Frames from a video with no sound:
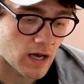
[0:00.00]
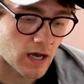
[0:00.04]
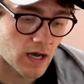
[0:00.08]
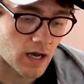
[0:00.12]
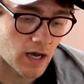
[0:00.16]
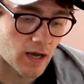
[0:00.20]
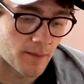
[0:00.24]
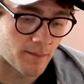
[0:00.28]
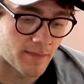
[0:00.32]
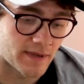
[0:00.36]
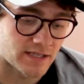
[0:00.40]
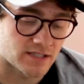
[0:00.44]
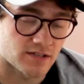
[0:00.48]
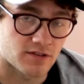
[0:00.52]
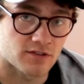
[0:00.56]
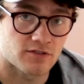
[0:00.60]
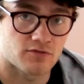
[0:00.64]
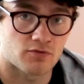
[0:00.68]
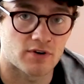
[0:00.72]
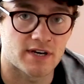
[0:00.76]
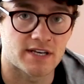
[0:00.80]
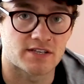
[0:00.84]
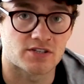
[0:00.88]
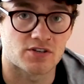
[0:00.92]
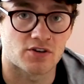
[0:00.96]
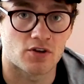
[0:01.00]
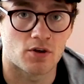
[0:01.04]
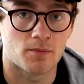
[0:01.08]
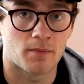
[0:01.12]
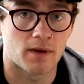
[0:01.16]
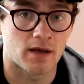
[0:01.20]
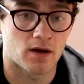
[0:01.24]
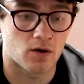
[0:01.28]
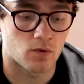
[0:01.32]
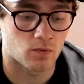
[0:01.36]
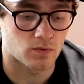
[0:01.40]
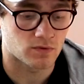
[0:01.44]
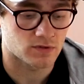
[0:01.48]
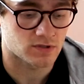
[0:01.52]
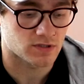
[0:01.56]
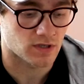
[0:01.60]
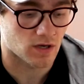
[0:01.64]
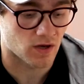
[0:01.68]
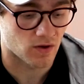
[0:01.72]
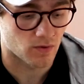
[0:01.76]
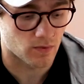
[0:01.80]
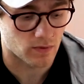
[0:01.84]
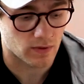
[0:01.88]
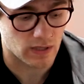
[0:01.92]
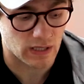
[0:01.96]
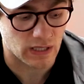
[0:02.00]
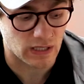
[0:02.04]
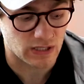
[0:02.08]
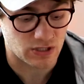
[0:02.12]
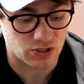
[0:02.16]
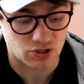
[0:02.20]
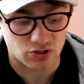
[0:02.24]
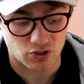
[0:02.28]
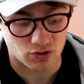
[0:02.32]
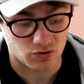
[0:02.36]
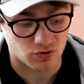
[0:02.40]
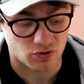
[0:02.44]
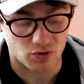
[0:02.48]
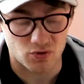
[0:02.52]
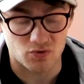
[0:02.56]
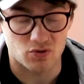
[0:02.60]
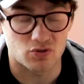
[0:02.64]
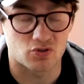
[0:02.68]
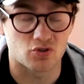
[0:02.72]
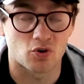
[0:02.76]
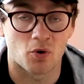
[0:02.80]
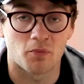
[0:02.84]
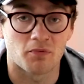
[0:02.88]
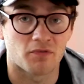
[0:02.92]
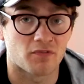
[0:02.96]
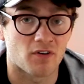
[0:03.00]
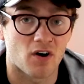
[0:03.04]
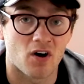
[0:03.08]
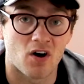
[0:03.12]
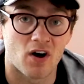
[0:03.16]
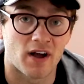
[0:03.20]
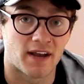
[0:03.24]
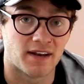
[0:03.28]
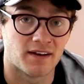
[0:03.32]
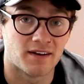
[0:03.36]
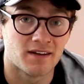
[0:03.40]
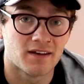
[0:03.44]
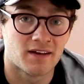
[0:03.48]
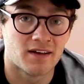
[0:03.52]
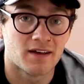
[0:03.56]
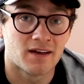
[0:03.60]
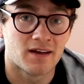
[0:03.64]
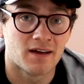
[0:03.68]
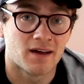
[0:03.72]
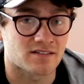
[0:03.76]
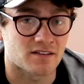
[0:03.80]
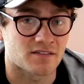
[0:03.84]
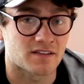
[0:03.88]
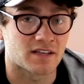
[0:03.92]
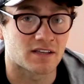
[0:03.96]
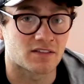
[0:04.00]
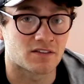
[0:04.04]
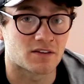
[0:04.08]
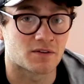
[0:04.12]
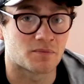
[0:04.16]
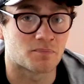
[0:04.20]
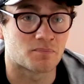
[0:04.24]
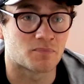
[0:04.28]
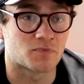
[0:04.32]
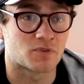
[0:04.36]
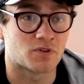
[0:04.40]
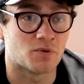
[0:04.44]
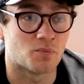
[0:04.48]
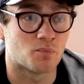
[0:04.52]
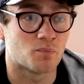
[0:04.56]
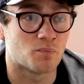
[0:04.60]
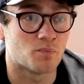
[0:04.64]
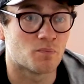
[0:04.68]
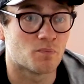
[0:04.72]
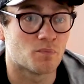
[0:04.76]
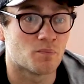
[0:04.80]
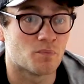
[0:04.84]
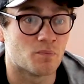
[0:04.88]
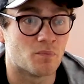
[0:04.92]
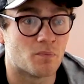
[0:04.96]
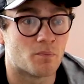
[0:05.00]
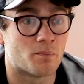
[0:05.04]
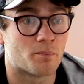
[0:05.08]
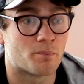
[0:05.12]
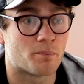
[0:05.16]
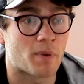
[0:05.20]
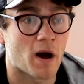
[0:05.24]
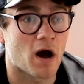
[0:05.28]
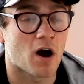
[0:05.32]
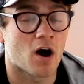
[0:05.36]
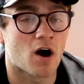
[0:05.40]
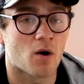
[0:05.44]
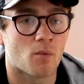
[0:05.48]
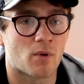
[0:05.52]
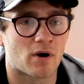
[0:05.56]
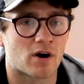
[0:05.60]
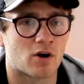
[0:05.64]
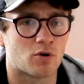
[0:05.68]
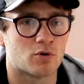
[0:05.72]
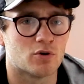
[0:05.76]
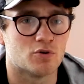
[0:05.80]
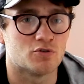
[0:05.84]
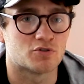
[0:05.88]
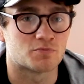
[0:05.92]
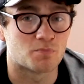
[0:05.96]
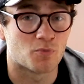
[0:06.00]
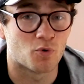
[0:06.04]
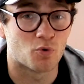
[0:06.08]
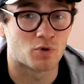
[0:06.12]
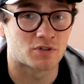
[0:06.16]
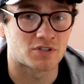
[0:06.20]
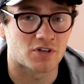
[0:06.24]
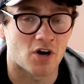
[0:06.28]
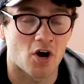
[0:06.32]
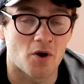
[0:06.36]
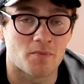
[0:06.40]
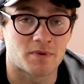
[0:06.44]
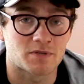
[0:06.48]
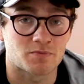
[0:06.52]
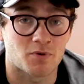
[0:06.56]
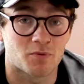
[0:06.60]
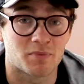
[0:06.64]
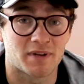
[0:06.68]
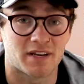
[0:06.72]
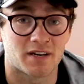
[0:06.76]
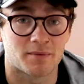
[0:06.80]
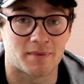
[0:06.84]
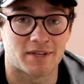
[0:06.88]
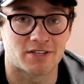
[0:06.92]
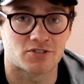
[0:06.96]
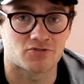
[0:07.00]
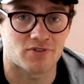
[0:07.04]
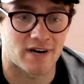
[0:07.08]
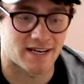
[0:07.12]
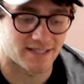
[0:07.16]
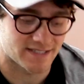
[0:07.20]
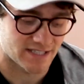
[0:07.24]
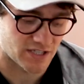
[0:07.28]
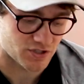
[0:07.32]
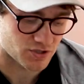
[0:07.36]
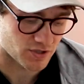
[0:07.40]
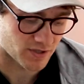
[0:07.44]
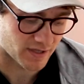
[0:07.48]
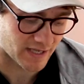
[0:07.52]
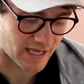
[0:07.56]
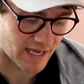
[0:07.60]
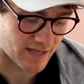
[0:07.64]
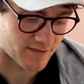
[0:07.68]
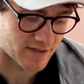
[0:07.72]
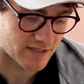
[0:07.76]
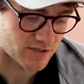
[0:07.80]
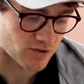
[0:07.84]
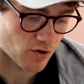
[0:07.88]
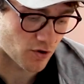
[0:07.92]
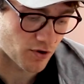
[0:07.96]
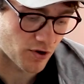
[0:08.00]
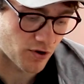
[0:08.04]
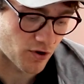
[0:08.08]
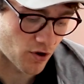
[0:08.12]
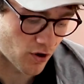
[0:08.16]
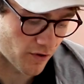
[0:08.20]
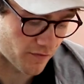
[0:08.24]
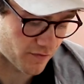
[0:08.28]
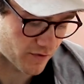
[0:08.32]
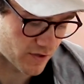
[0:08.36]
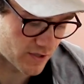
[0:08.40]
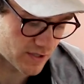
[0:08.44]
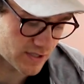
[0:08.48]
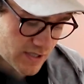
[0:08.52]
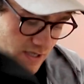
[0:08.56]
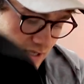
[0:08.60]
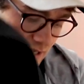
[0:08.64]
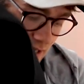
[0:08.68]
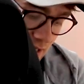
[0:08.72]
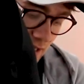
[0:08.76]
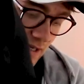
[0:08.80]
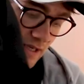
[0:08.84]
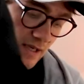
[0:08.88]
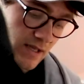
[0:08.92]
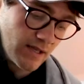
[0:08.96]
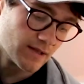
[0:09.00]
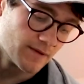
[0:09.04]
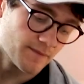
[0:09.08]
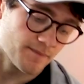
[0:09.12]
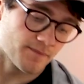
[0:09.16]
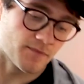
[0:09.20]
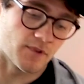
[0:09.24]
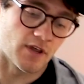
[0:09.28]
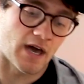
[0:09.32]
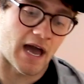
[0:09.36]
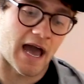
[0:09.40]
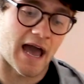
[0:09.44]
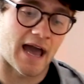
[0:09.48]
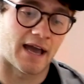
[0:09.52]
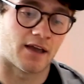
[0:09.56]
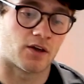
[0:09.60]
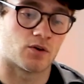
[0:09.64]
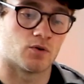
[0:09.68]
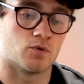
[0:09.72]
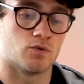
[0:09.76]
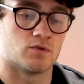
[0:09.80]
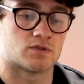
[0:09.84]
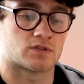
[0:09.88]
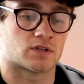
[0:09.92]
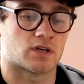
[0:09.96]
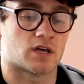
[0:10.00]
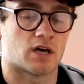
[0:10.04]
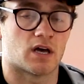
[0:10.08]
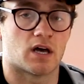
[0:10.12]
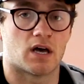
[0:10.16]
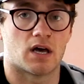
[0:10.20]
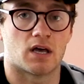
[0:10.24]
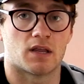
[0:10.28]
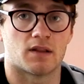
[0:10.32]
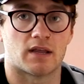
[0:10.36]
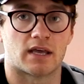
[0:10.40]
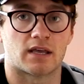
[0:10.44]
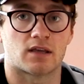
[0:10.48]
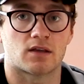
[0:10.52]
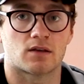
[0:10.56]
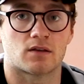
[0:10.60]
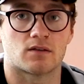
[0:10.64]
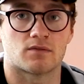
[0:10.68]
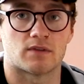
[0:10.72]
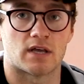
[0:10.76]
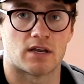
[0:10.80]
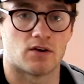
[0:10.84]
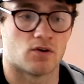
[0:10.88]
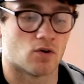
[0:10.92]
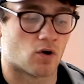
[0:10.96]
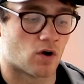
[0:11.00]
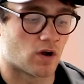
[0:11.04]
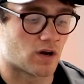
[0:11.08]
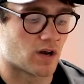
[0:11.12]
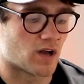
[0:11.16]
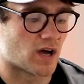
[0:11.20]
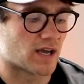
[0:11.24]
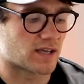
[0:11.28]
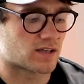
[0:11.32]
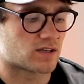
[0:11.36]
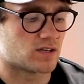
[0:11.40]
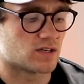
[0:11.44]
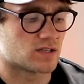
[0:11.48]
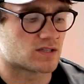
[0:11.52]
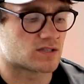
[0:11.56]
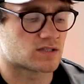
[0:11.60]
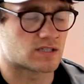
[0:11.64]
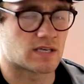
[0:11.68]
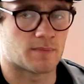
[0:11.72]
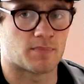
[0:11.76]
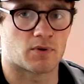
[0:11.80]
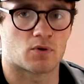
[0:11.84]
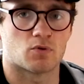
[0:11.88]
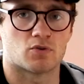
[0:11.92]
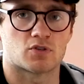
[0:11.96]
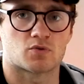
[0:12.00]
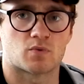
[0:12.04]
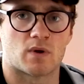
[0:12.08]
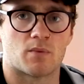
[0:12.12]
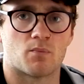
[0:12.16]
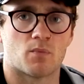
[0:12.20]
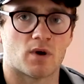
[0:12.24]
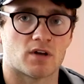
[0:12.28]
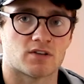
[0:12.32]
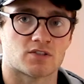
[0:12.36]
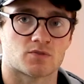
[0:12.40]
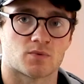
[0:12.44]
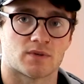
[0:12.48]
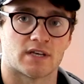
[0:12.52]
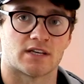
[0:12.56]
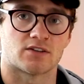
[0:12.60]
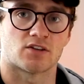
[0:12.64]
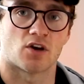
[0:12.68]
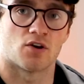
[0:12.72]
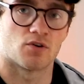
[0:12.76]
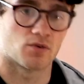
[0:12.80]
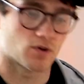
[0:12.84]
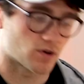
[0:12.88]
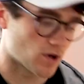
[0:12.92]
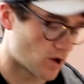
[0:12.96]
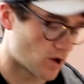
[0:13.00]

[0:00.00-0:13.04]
It's a 3.2 mil, so it should do the job fine. So I think the part where I'll lose more time is probably going to be the transition, getting this on and off, because the ankles, they're not like your typical swim ones where they don't